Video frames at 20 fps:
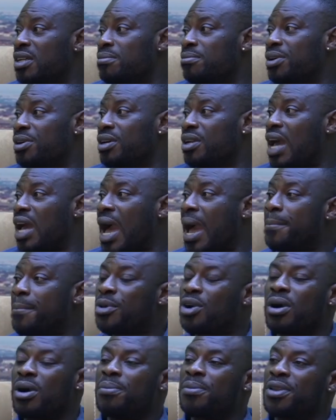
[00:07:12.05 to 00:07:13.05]
but I'm
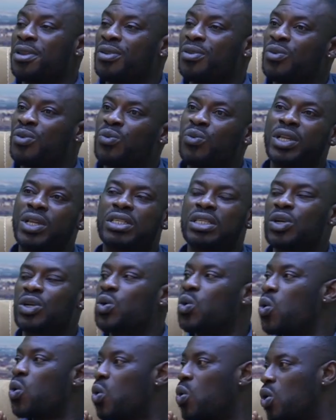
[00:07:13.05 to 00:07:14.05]
coming with a
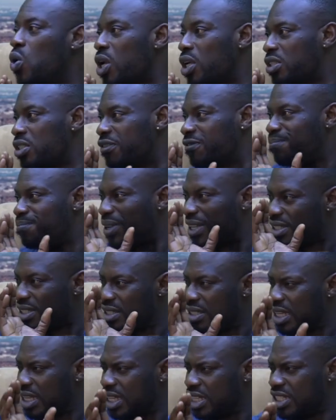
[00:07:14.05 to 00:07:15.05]
whole lot of
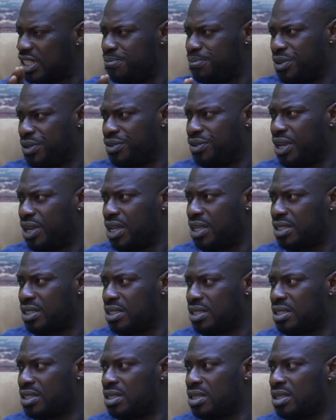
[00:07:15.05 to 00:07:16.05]
personal
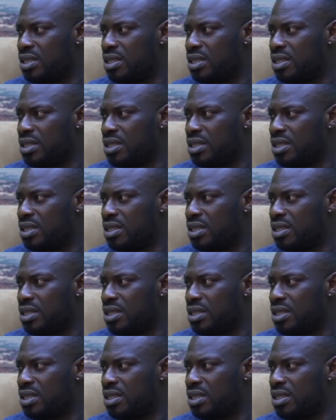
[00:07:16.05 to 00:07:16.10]
experience.